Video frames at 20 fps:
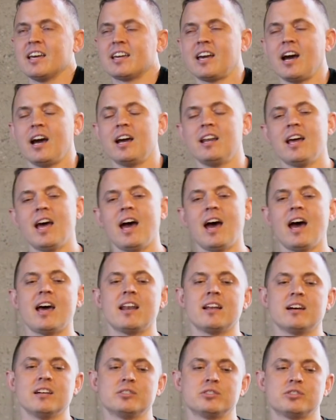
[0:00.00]
kind of
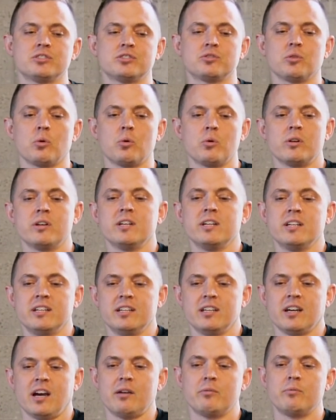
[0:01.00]
had a
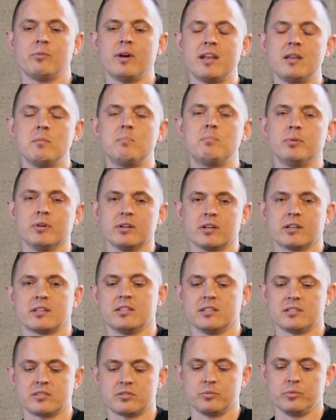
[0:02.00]
story. I read a
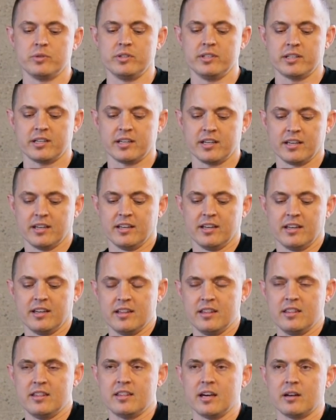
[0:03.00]
book this week
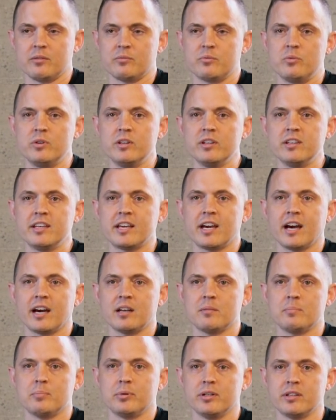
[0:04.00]
that really
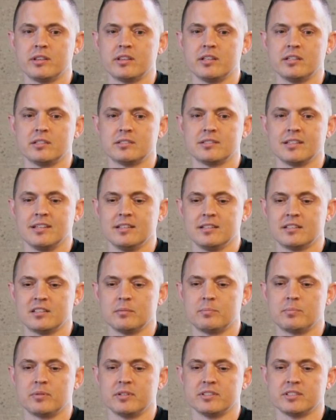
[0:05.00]
kind of put things
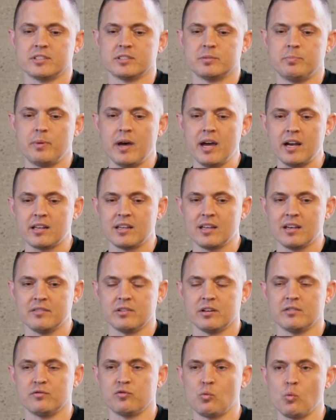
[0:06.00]
into
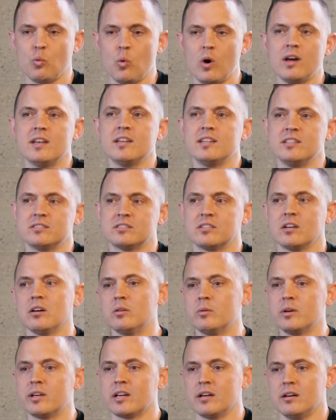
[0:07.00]
perspective of what is
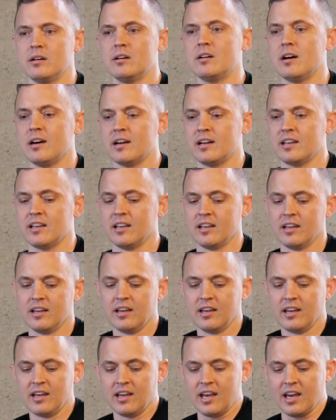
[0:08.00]
going on.
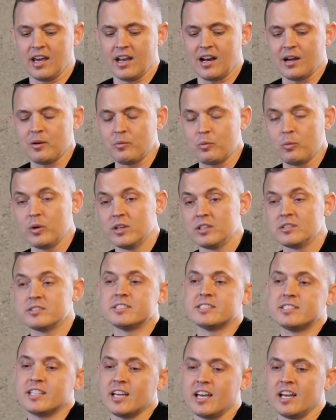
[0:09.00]
And I will
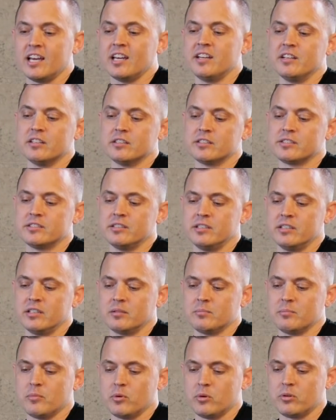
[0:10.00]
say, you're
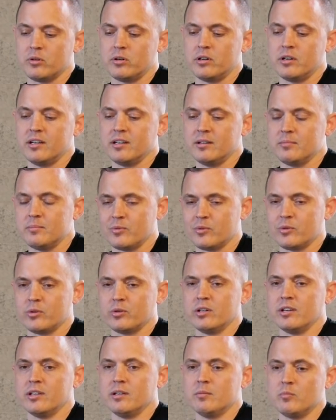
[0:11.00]
seeing more and
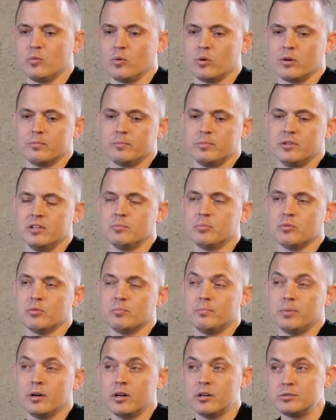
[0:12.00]
more and more
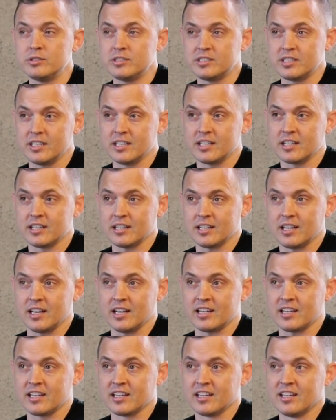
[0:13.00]
people posting
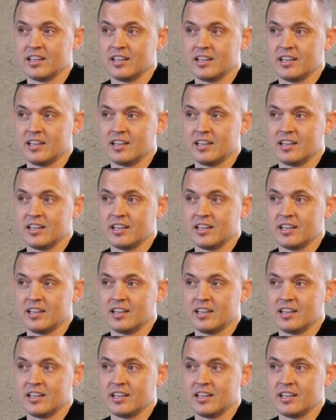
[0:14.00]
like,